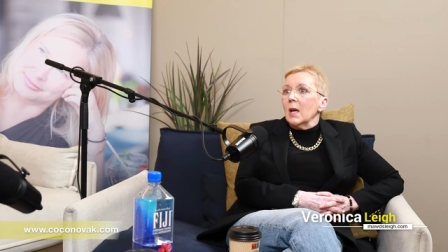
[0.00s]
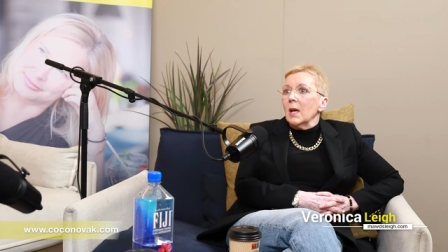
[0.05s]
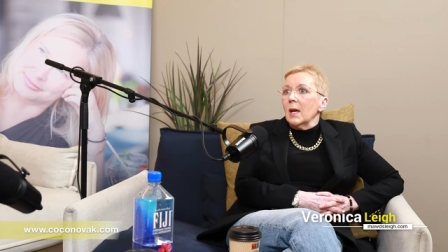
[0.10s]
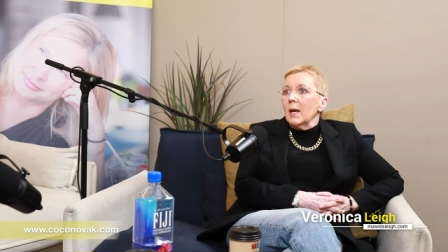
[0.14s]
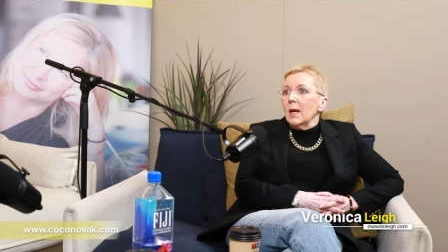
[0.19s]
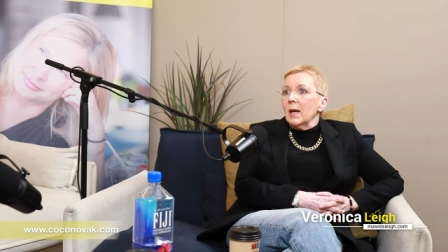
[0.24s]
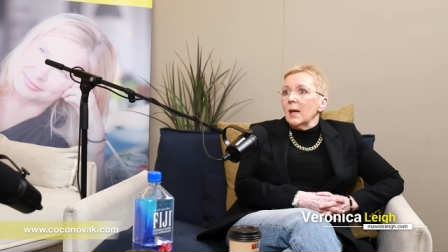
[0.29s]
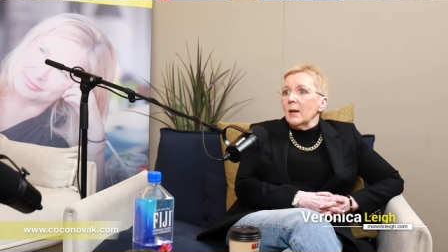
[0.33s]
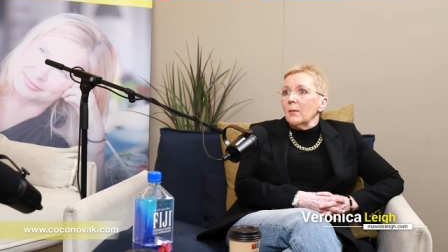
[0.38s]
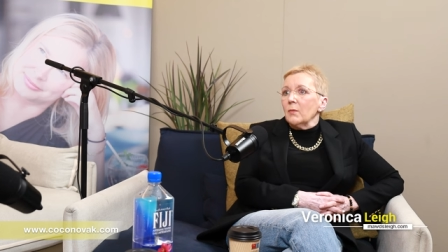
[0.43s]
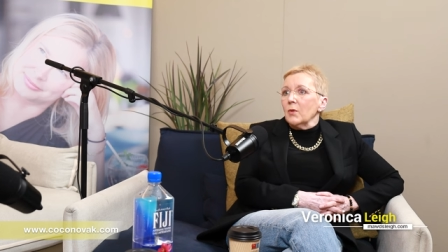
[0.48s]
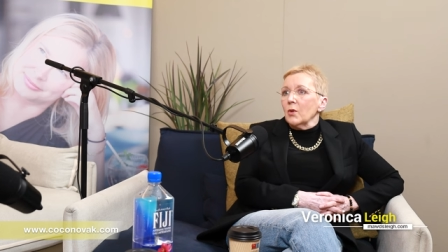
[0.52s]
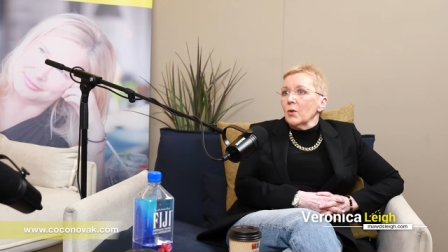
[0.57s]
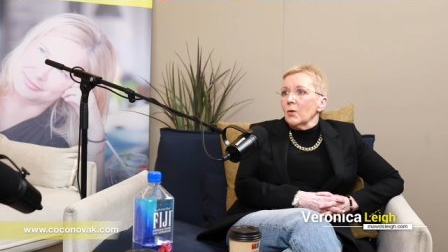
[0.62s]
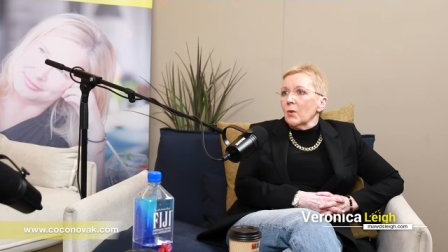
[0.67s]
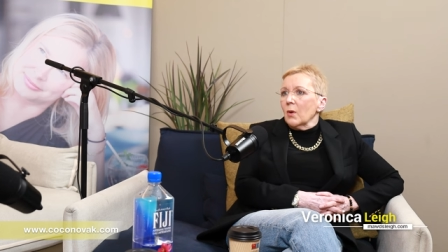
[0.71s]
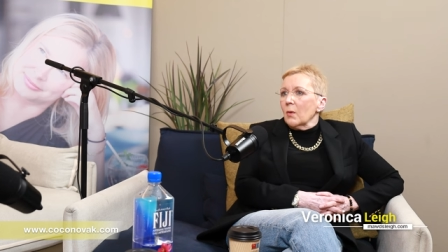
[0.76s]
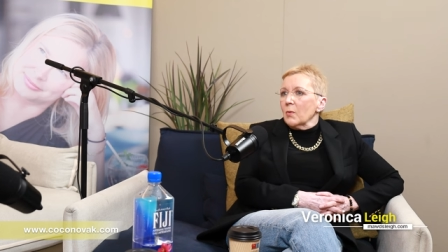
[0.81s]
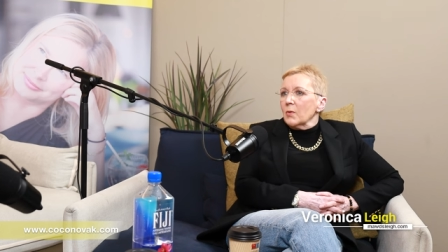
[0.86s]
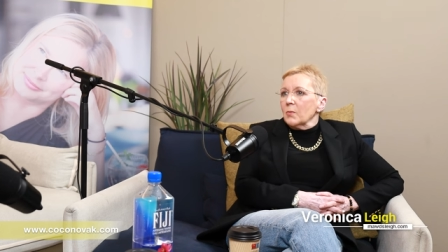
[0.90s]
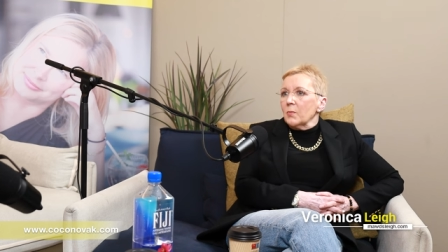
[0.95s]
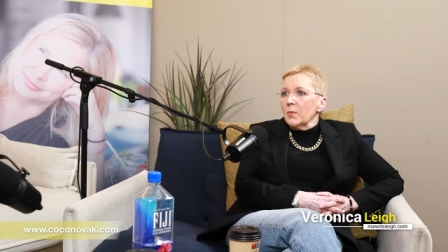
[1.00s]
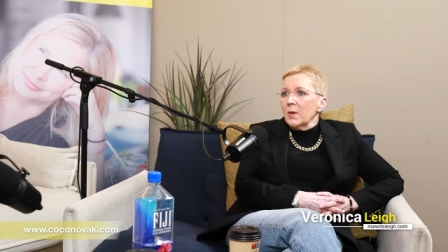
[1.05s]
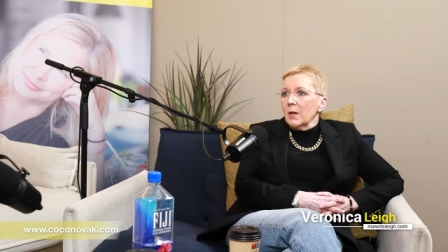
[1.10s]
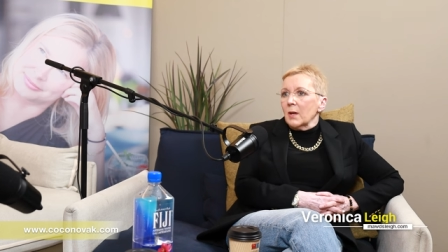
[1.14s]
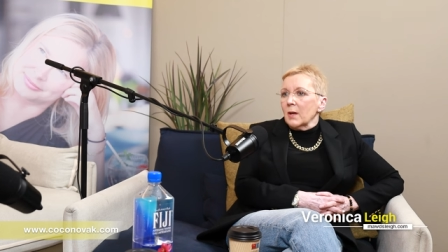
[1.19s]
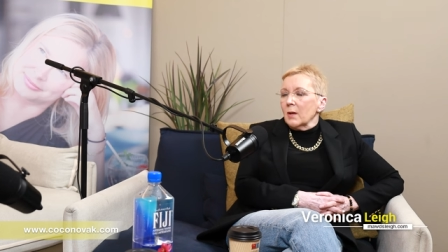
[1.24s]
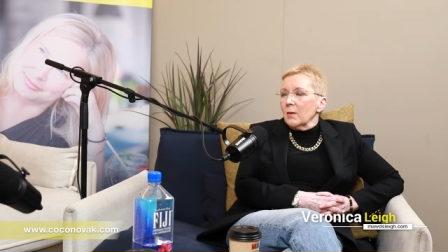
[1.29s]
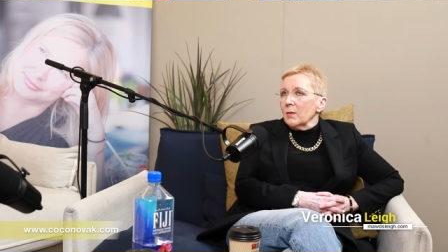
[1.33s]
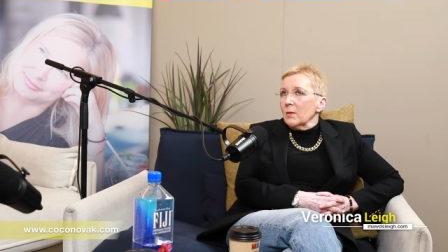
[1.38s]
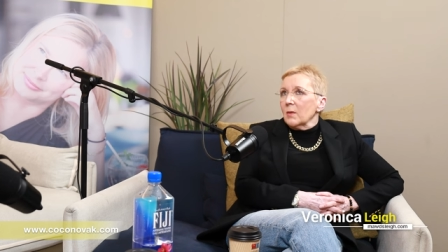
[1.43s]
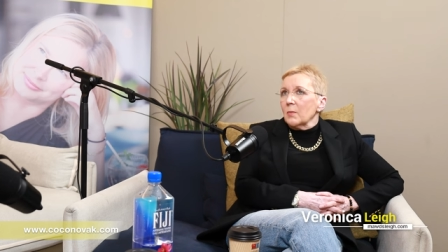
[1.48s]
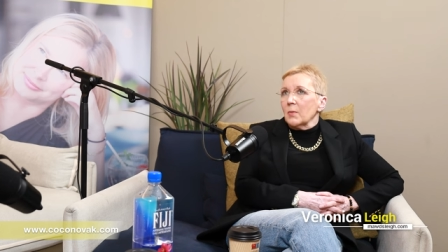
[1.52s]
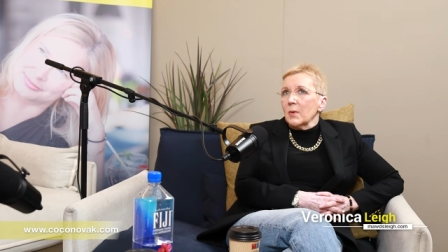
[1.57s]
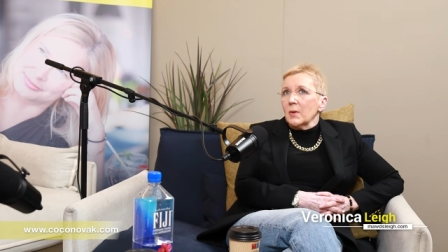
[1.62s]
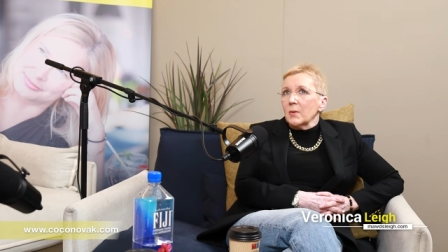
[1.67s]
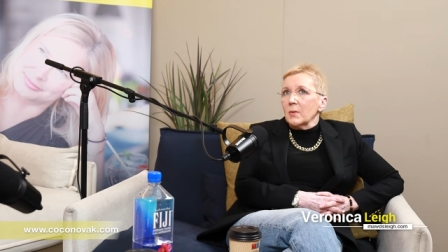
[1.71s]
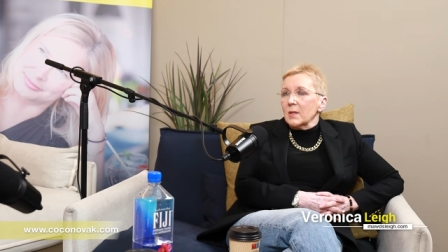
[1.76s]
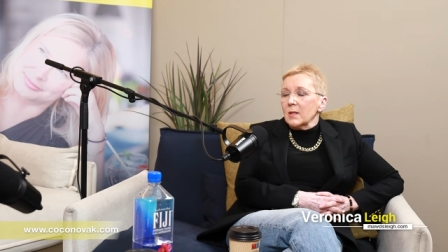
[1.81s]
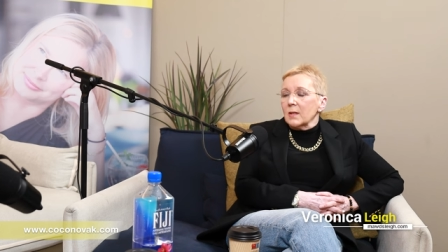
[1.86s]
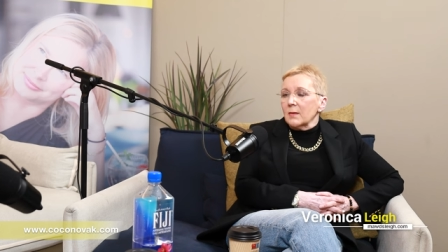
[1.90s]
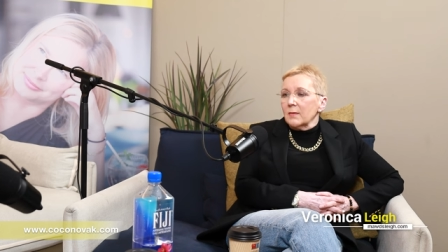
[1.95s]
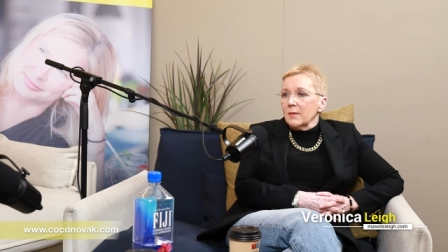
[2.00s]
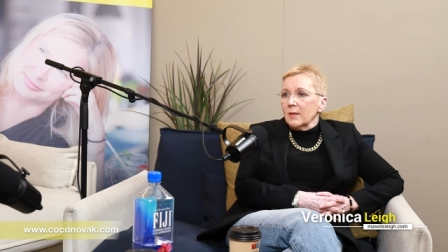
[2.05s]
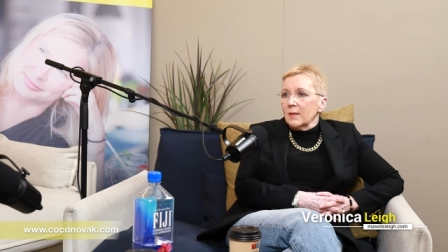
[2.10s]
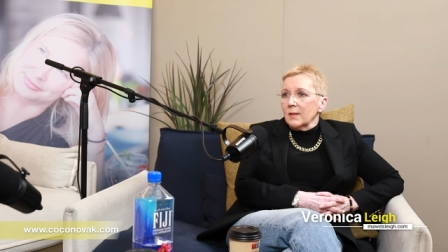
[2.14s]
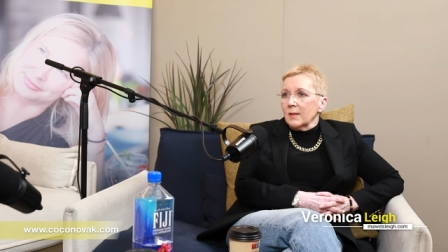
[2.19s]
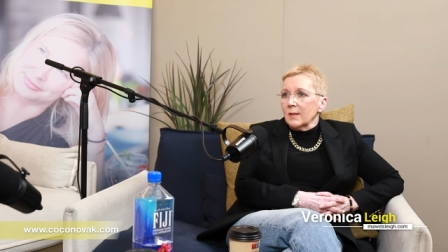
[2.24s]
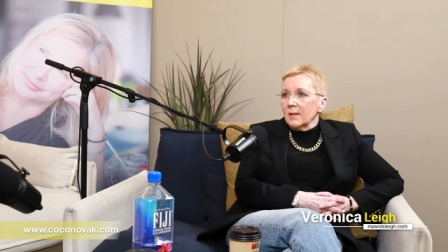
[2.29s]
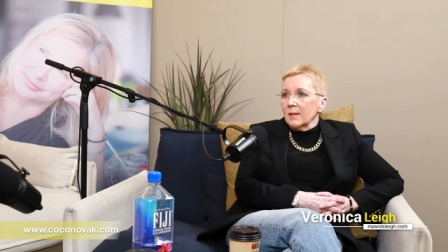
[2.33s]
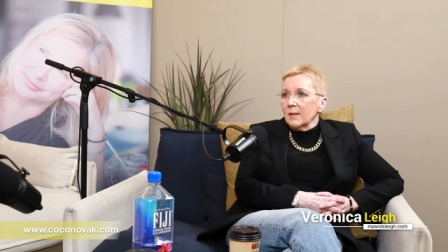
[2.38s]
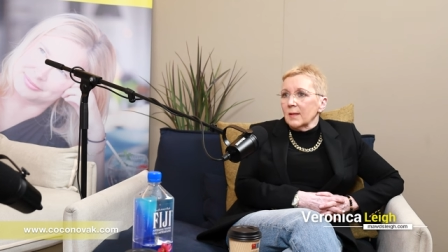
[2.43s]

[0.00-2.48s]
You know, I would be around about 7.